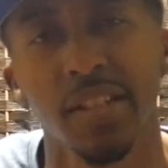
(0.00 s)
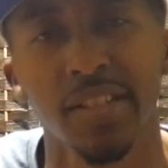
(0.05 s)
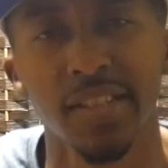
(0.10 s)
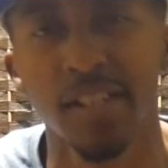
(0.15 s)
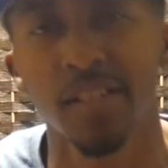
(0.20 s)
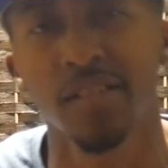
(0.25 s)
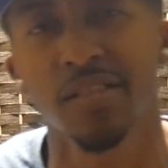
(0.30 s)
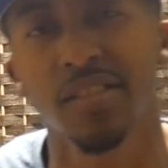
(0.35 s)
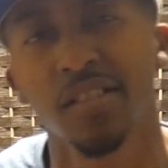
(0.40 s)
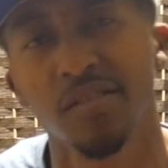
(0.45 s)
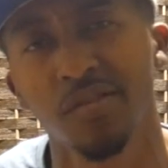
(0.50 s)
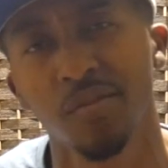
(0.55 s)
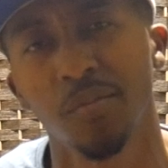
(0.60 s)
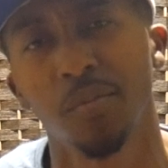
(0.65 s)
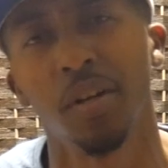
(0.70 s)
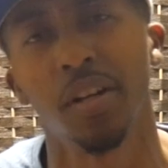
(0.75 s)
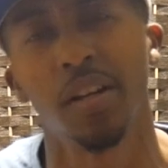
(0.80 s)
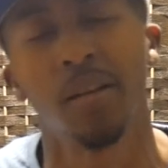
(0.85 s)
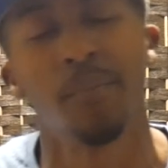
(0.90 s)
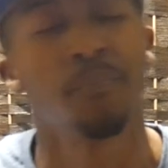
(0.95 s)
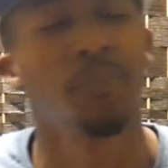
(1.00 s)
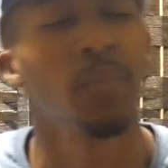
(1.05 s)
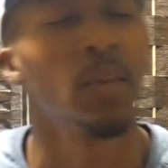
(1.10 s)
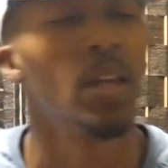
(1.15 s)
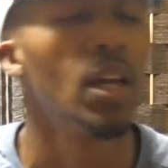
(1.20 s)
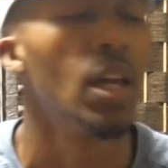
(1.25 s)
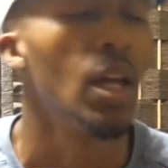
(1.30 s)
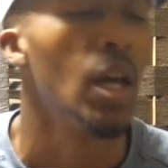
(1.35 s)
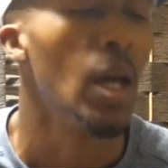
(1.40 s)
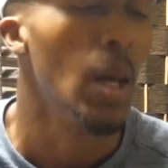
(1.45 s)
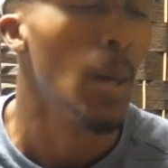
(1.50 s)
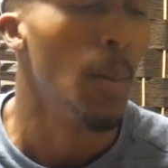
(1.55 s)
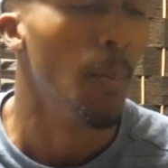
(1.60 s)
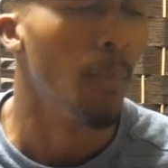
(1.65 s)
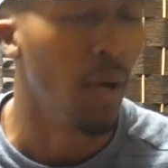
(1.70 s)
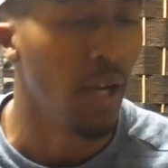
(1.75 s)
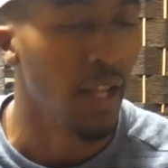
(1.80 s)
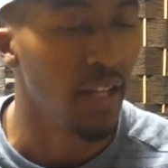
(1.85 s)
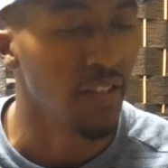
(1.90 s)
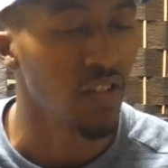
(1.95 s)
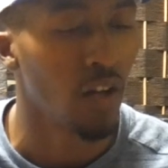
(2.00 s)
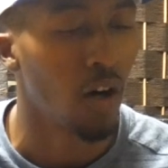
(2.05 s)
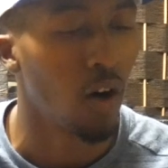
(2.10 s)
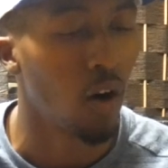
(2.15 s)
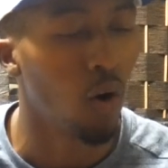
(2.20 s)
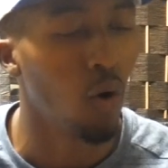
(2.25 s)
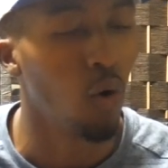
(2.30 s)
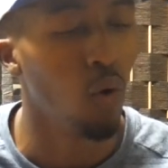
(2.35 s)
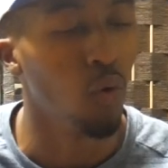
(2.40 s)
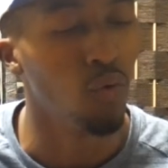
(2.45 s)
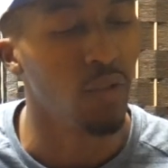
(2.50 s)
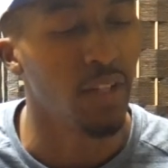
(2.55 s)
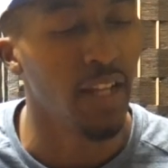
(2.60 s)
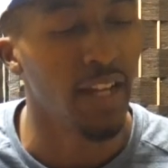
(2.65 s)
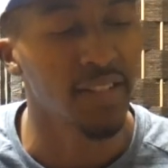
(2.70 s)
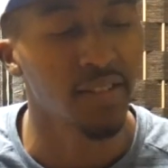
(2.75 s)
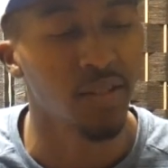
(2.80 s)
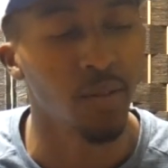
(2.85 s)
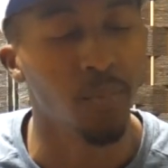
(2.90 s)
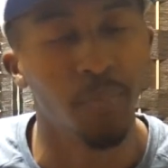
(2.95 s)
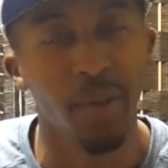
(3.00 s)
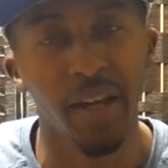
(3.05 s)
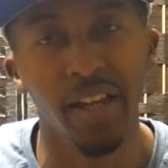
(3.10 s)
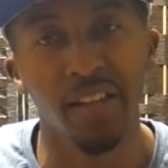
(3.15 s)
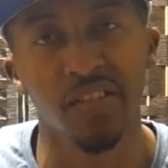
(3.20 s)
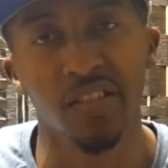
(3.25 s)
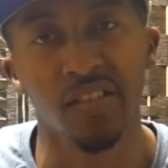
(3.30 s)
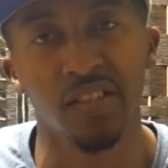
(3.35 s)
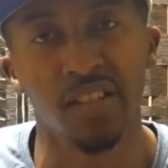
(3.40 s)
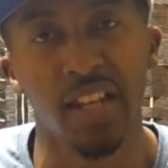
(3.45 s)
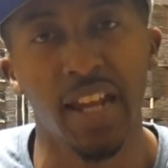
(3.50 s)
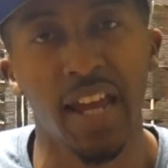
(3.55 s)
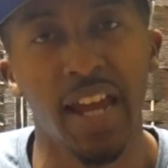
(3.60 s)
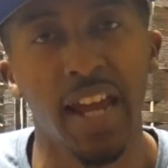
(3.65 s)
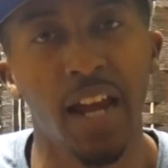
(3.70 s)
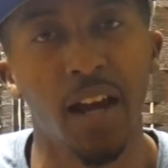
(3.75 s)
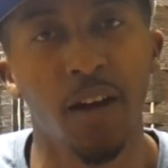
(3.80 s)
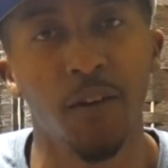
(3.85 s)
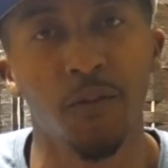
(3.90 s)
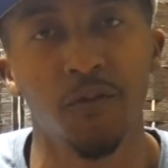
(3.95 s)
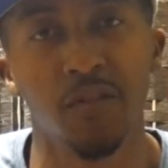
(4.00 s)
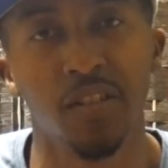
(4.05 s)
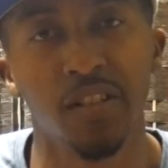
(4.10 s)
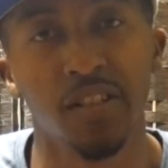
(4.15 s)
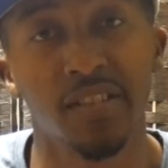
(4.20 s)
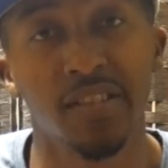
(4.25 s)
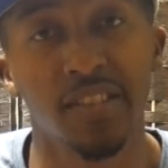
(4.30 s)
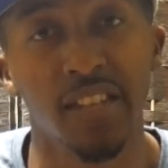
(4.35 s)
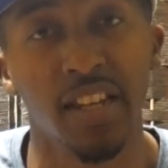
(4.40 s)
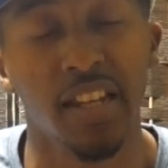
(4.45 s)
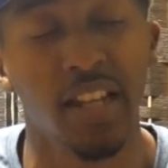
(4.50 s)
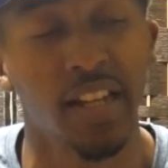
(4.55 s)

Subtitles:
Save yourself some money. But as a whole, that's the basis that I have to say.